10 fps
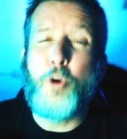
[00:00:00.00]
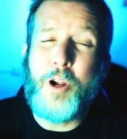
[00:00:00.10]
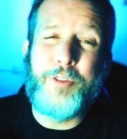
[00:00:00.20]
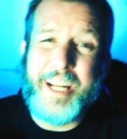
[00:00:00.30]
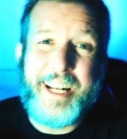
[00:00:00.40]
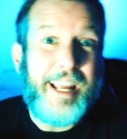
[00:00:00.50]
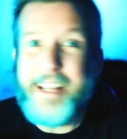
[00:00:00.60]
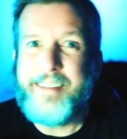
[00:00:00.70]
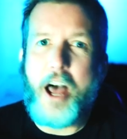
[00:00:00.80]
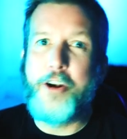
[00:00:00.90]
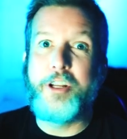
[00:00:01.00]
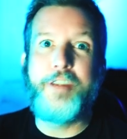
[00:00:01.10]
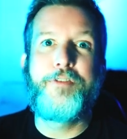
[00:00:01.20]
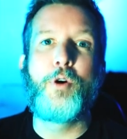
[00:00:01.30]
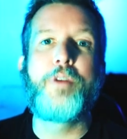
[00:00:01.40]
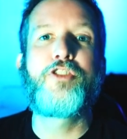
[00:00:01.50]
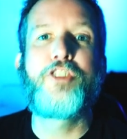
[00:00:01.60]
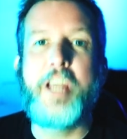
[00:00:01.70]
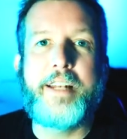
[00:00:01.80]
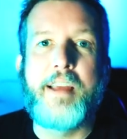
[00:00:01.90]
Joy Reid is utterly full of
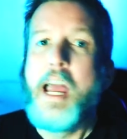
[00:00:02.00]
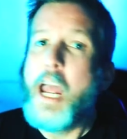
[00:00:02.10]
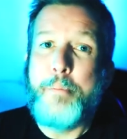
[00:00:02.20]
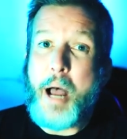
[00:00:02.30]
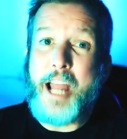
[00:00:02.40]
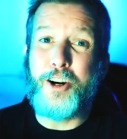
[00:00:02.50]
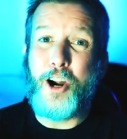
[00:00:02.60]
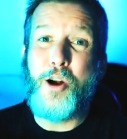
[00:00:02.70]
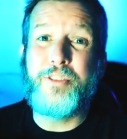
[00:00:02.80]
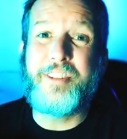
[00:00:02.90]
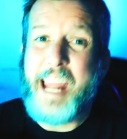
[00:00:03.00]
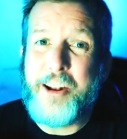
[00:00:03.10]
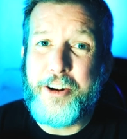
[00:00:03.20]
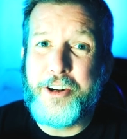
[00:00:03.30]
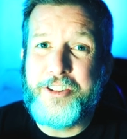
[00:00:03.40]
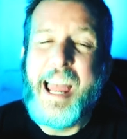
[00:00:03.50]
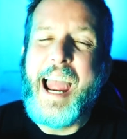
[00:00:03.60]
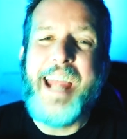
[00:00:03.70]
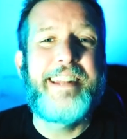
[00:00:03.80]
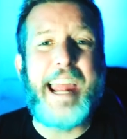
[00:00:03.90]
shit, and by her own standards,
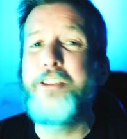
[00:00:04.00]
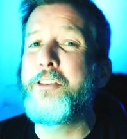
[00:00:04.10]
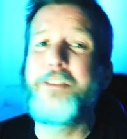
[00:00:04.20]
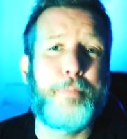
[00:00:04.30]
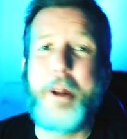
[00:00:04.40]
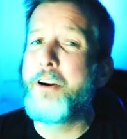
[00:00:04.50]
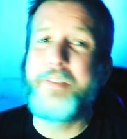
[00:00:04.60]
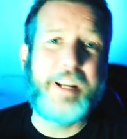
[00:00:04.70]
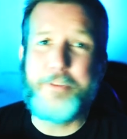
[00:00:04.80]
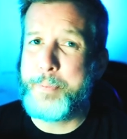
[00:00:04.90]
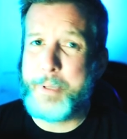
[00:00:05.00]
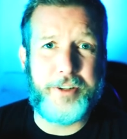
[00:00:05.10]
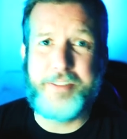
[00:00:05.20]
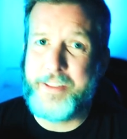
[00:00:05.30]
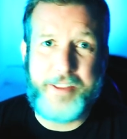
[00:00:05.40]
a dangerous spreader of conspiracy